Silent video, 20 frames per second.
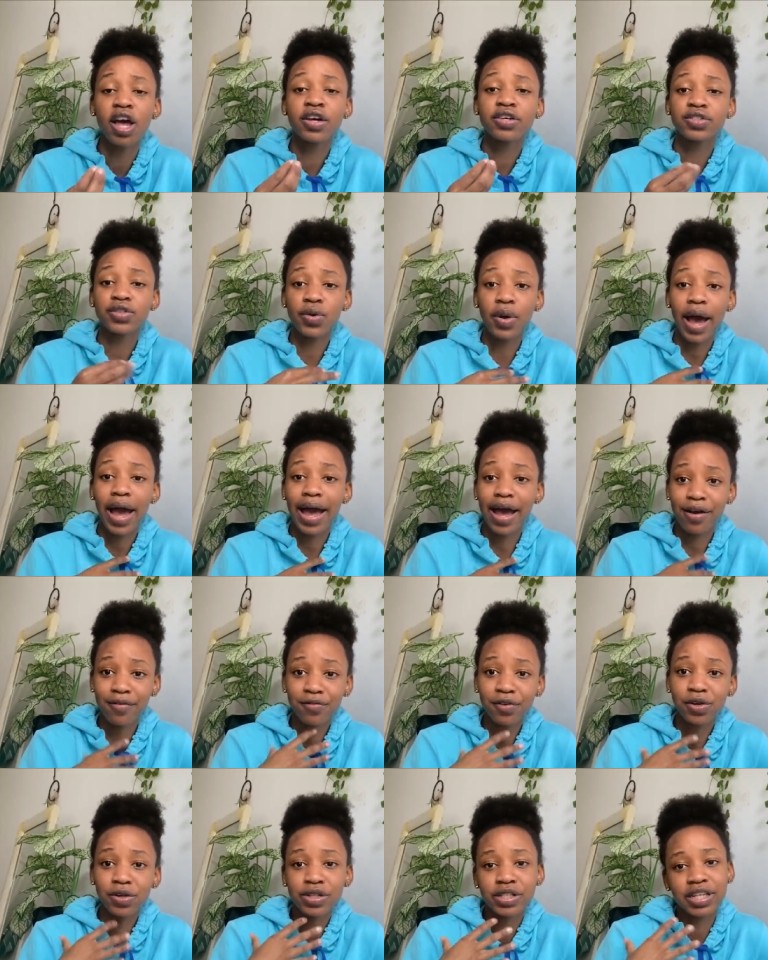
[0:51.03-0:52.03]
So I have
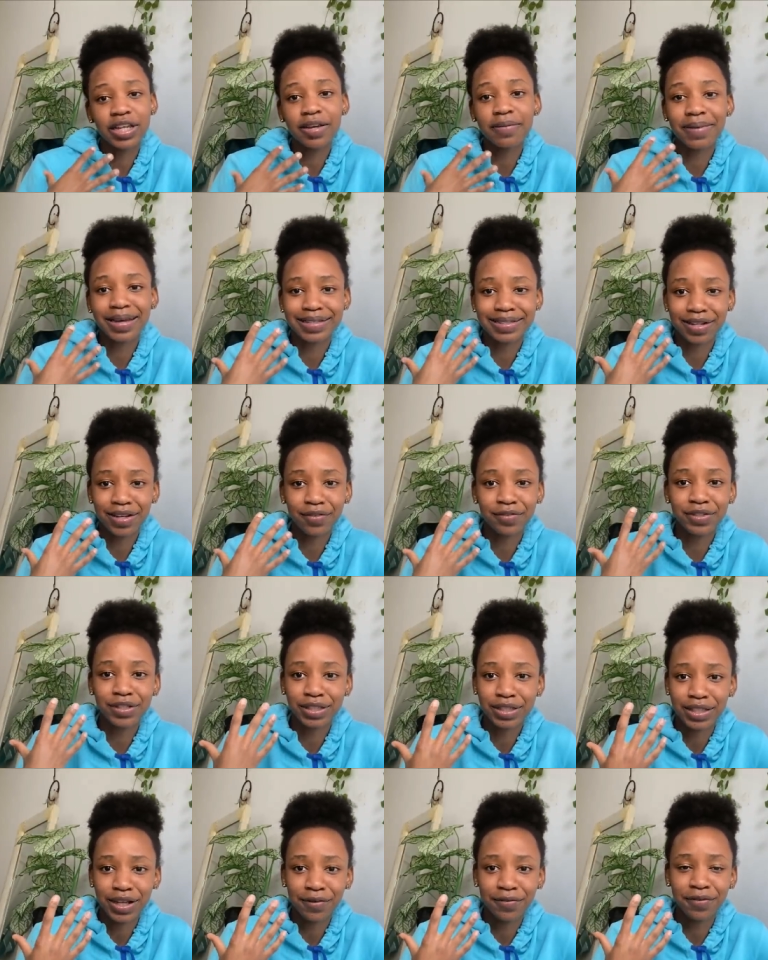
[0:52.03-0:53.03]
volunteered myself
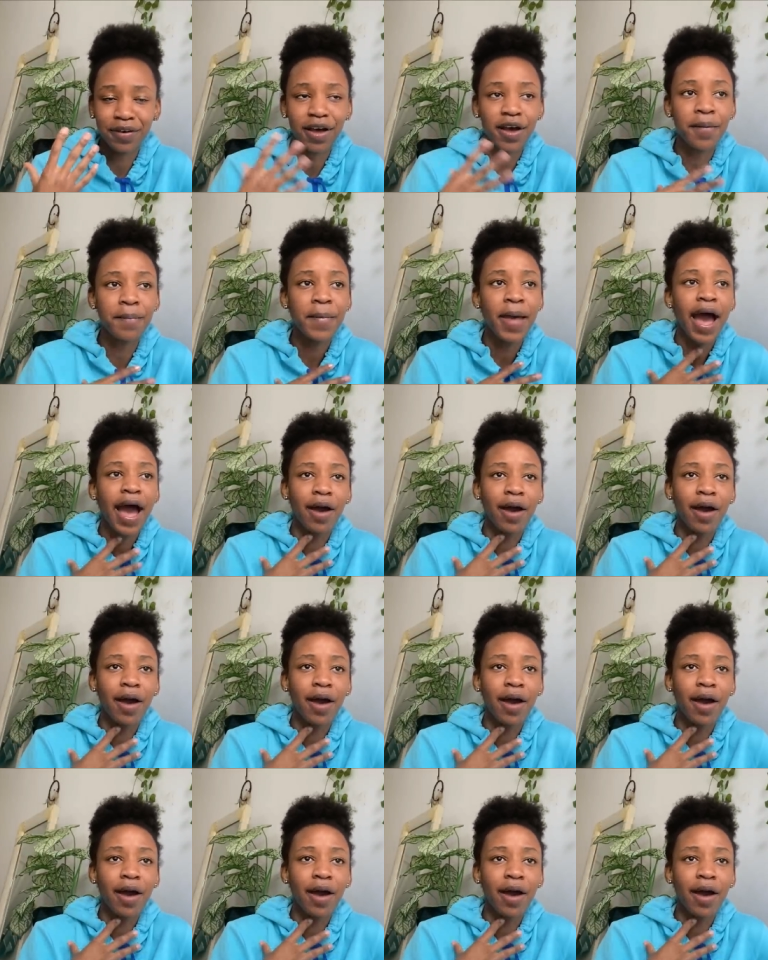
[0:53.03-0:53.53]
to suffer.